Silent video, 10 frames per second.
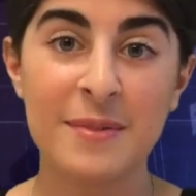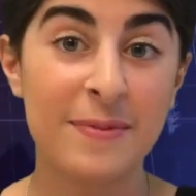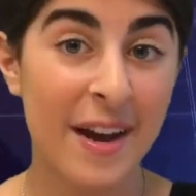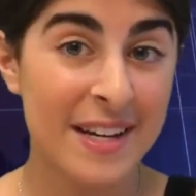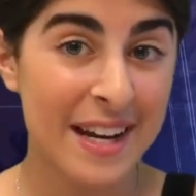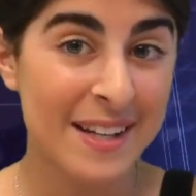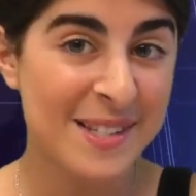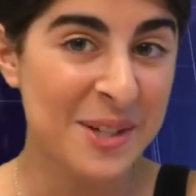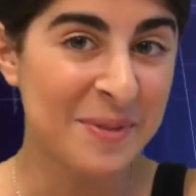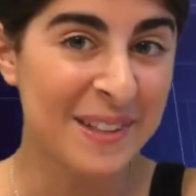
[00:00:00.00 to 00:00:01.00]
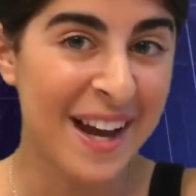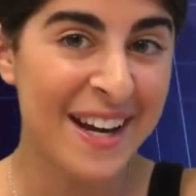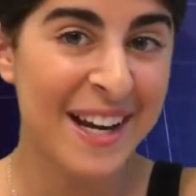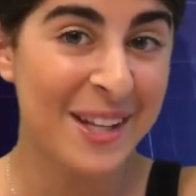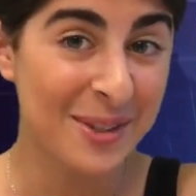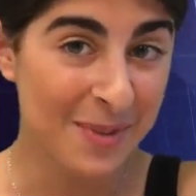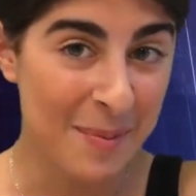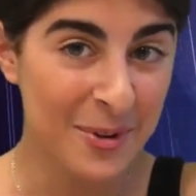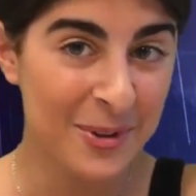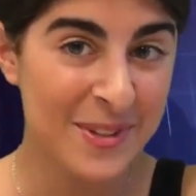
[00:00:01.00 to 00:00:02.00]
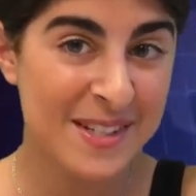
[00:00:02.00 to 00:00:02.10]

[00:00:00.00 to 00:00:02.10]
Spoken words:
Finding a silver lining in the rubble,